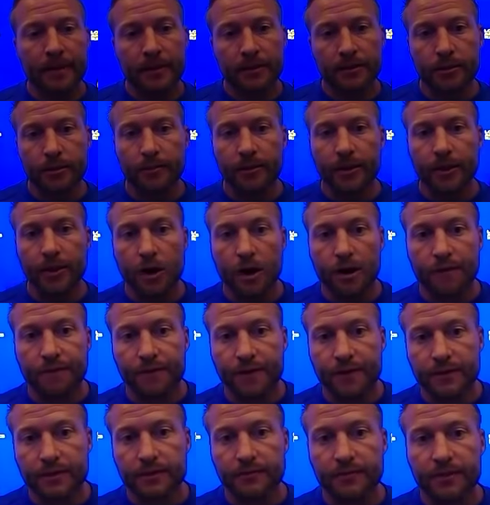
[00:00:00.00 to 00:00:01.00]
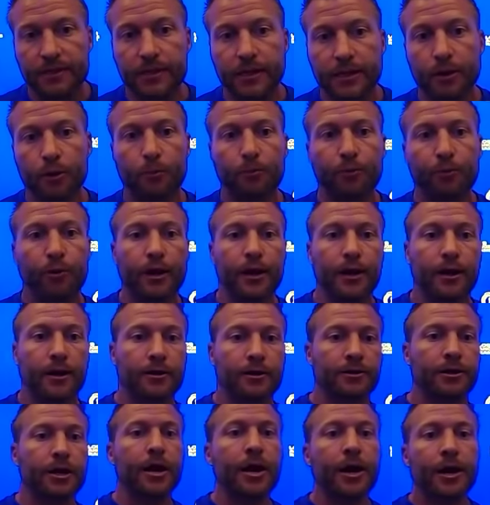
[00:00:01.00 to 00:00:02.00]
Some of the offensive skill
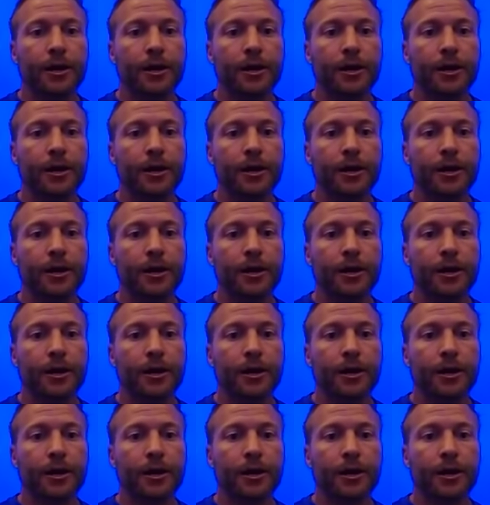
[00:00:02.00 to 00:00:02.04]
players,